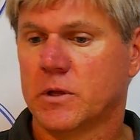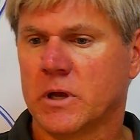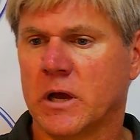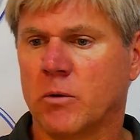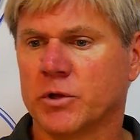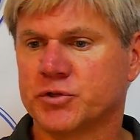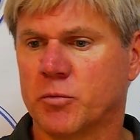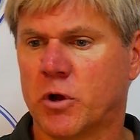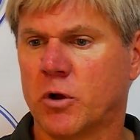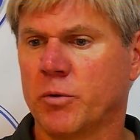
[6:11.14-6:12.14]
Well,
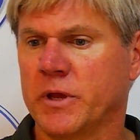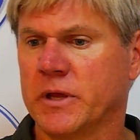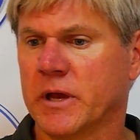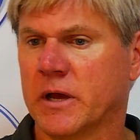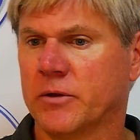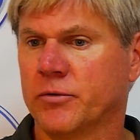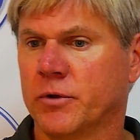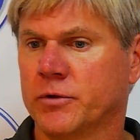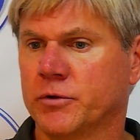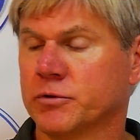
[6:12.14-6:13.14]
tomorrow we
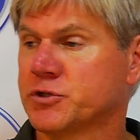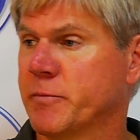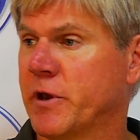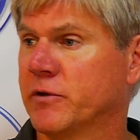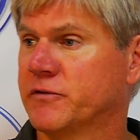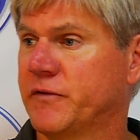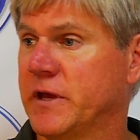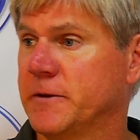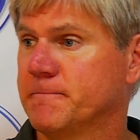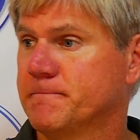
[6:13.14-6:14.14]
are doing Samaritan's
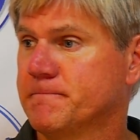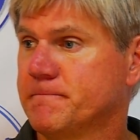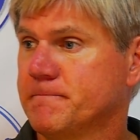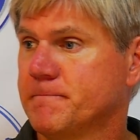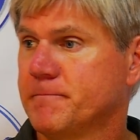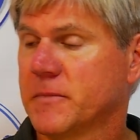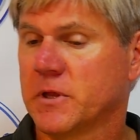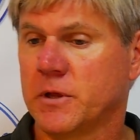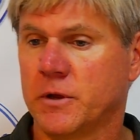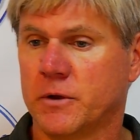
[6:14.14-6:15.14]
Feet
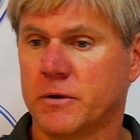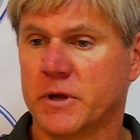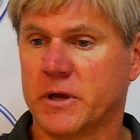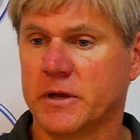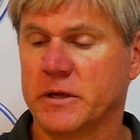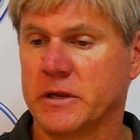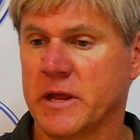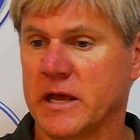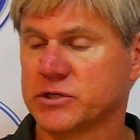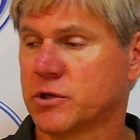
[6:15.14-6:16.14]
here in
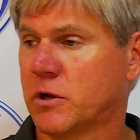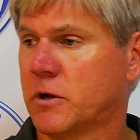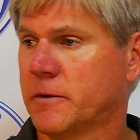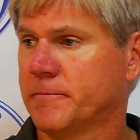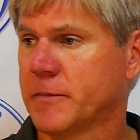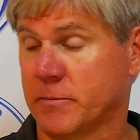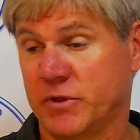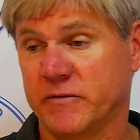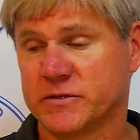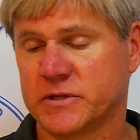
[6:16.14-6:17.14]
Nassau. I
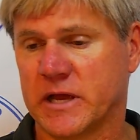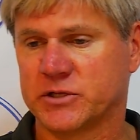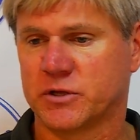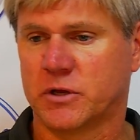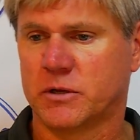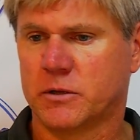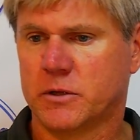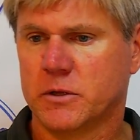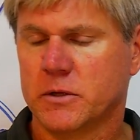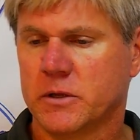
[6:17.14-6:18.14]
believe it's Nassau
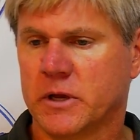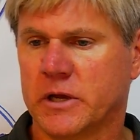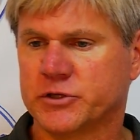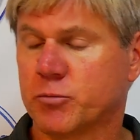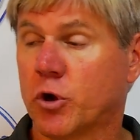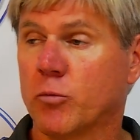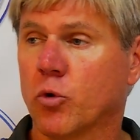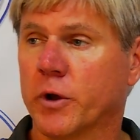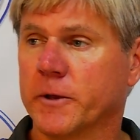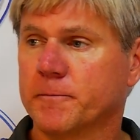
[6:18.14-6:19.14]
tomorrow
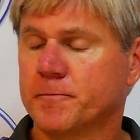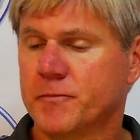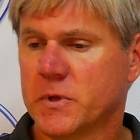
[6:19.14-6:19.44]
morning.